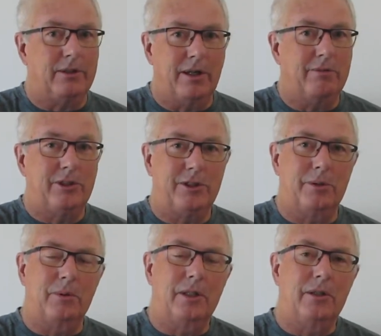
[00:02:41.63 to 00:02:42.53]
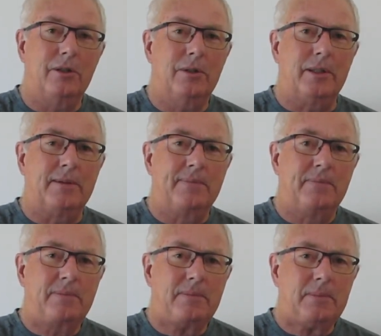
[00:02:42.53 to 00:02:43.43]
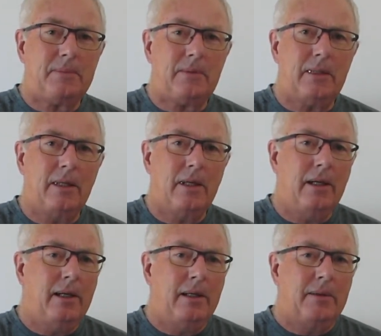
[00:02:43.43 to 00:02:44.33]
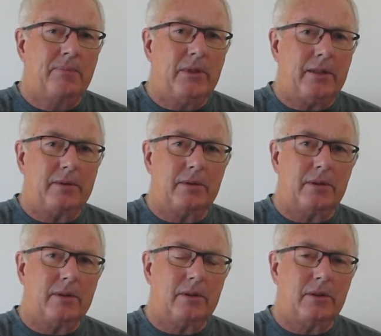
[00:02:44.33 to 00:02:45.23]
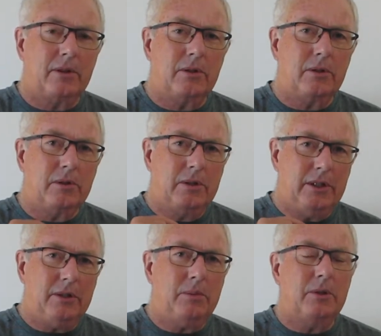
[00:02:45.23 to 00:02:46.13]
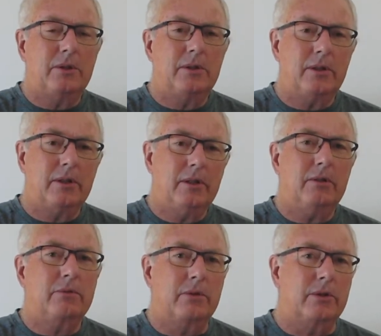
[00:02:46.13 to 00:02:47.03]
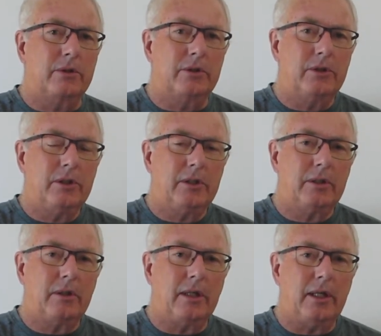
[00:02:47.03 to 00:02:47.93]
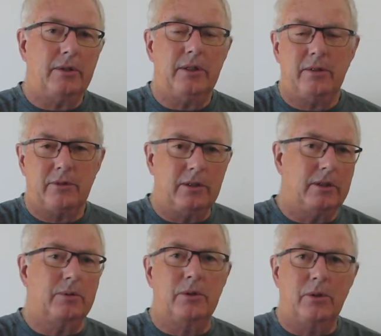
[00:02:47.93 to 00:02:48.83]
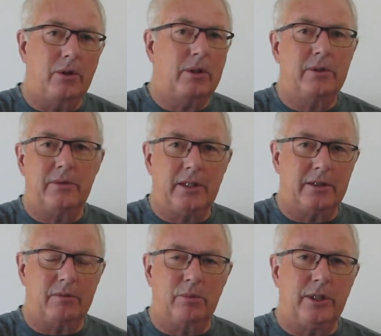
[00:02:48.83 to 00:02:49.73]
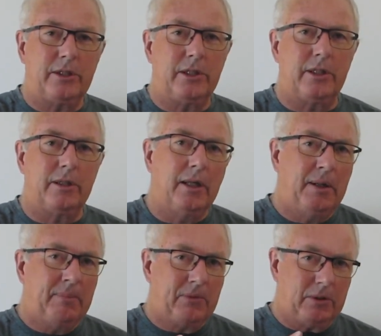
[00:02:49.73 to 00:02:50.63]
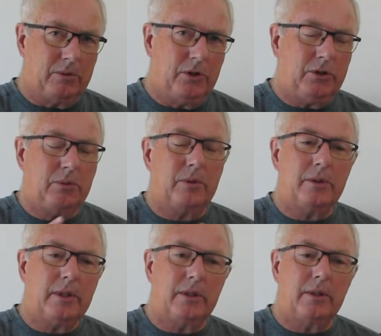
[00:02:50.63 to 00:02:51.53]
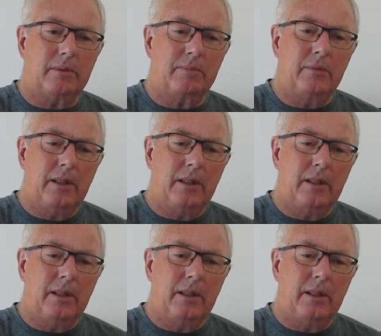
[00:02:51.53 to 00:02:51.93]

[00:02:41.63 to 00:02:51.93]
obviously we can do it. Now, to deal with intervals, I don't have to deal with all of that complexity. We're just really going to